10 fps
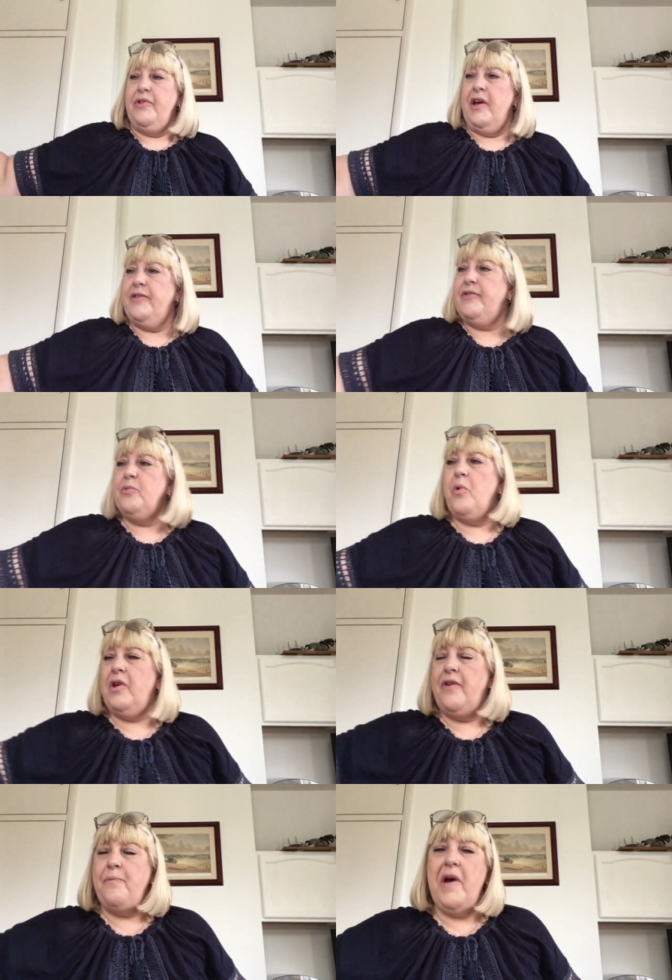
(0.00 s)
that's the one
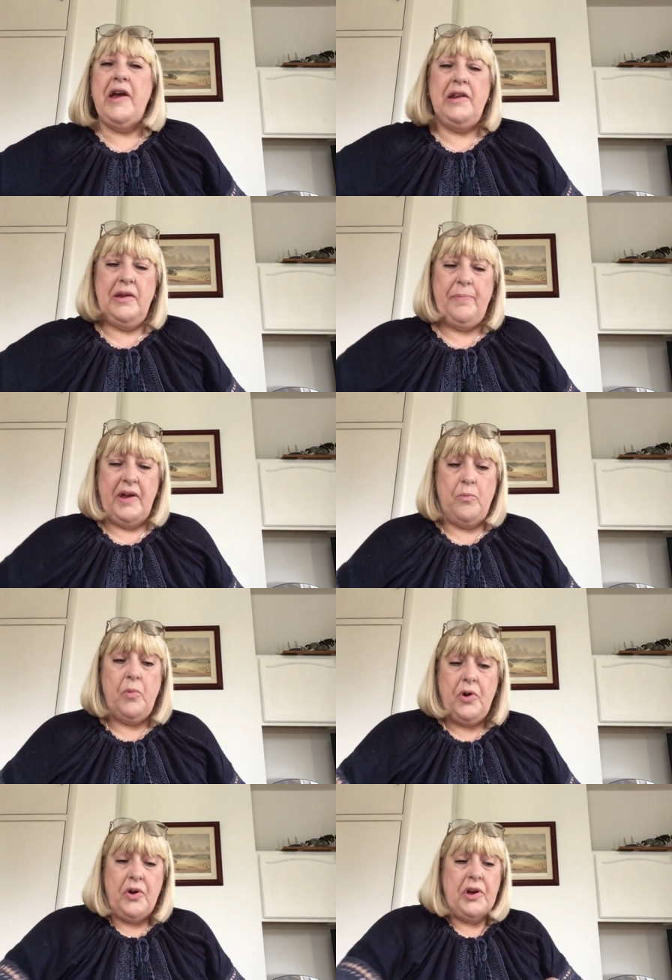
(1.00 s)
I've mainly been
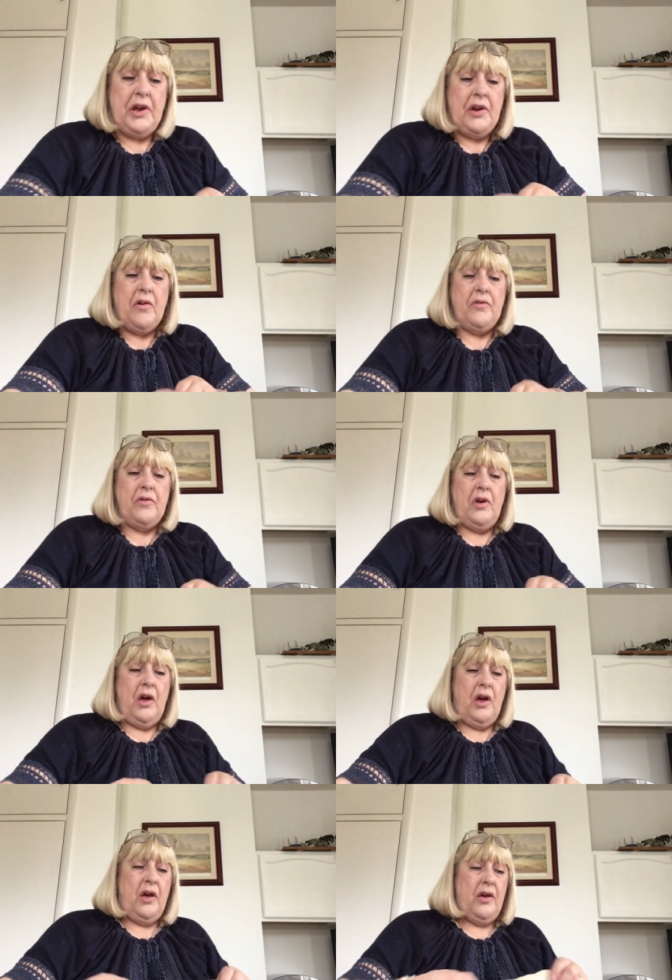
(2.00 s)
working on.
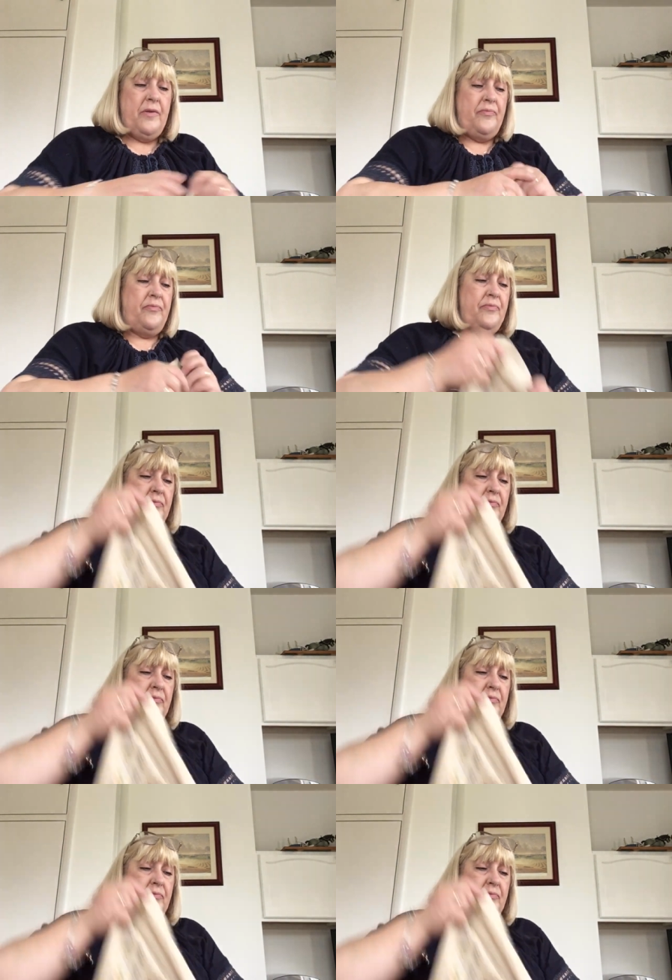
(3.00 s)
Um,